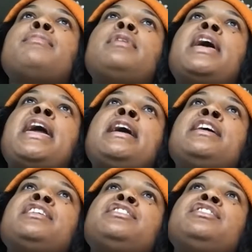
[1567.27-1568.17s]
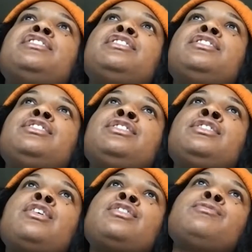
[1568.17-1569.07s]
And,
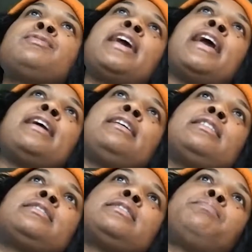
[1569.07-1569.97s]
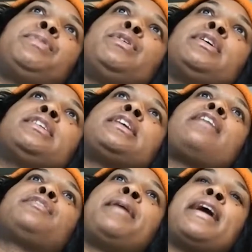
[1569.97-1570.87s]
you can't get to $1 billion
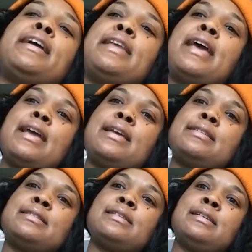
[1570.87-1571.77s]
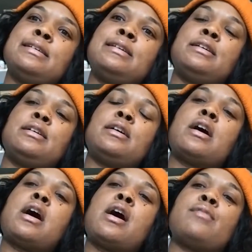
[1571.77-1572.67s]
paydays
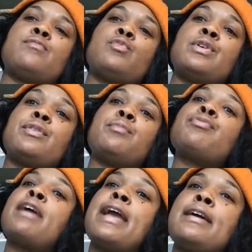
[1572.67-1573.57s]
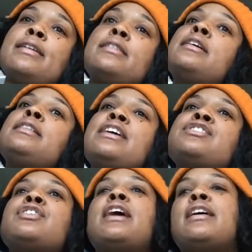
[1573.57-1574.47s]
with a brand
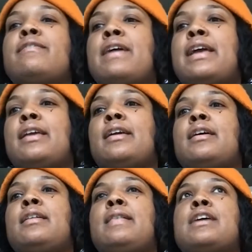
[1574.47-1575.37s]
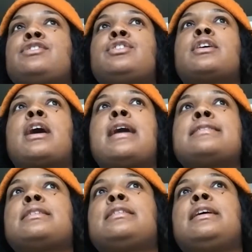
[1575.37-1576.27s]
unless you're elevating, unless you're
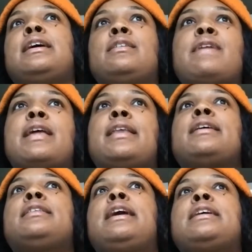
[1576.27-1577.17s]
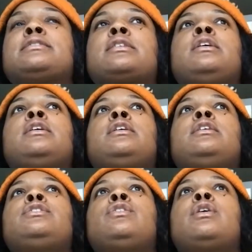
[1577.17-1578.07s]
constantly innovating, unless
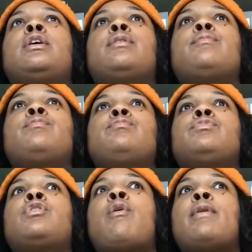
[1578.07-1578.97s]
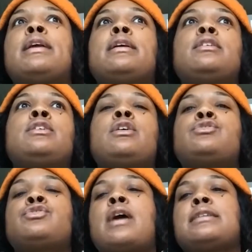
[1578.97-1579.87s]
you're going,
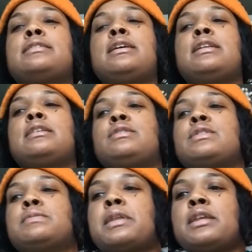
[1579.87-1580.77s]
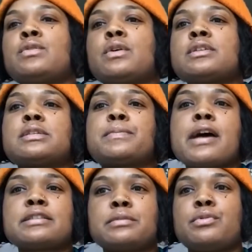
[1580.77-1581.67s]
trying to get into as many doors as
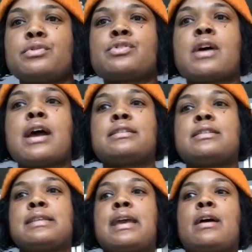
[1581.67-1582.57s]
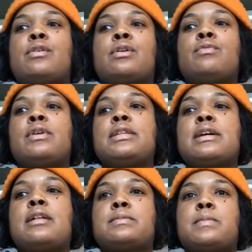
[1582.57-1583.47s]
possible, trying to scale on
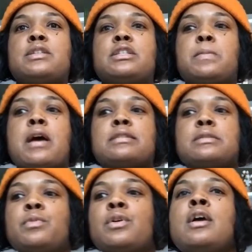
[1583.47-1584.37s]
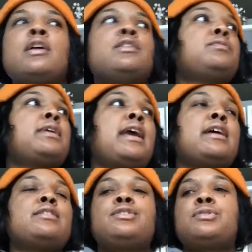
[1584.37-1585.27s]
retail as much as possible. You
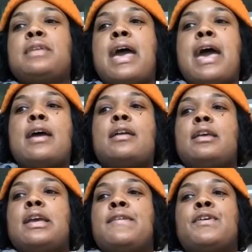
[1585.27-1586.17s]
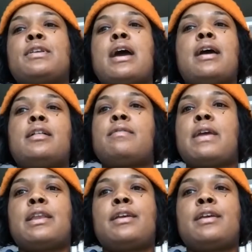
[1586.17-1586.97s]
can't do that if you're not elevating.